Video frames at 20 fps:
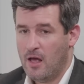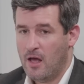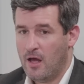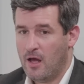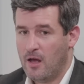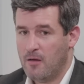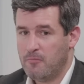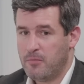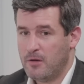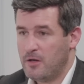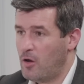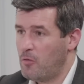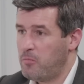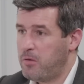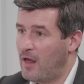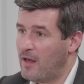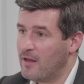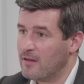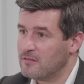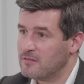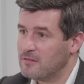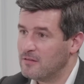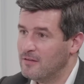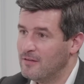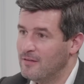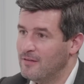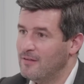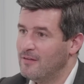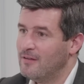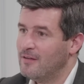but no players,
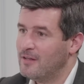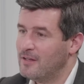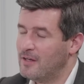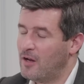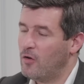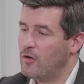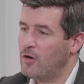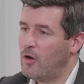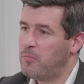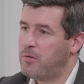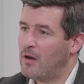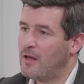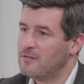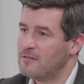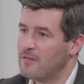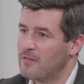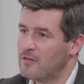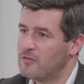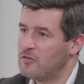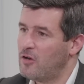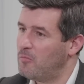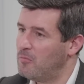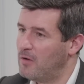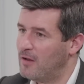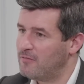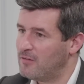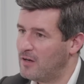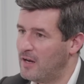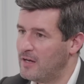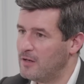you know, and no players at the top
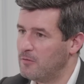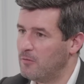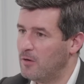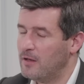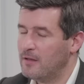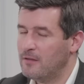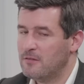level anyway.